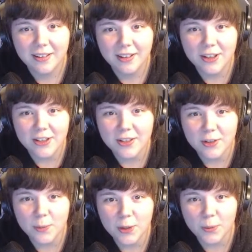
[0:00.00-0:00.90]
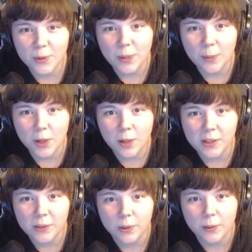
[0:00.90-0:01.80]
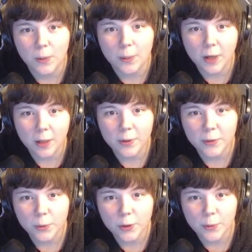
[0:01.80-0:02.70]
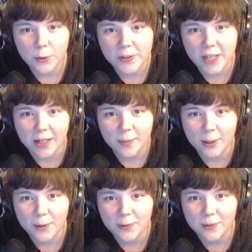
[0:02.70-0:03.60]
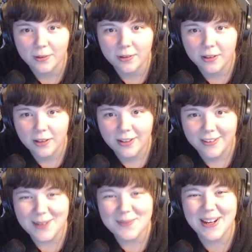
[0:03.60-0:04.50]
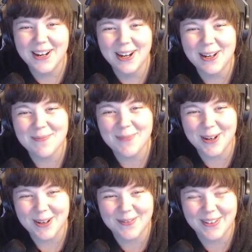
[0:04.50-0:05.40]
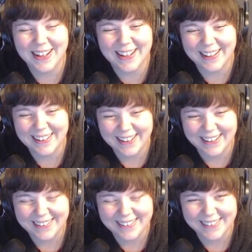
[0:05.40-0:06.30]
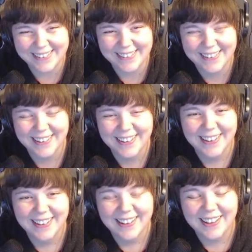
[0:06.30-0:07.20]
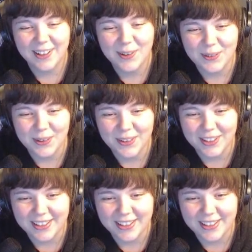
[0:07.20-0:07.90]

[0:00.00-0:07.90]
Ursula, assuming you read webcomics, what webcomics were you most sad about that went on perma hiatus? Oh, Lord.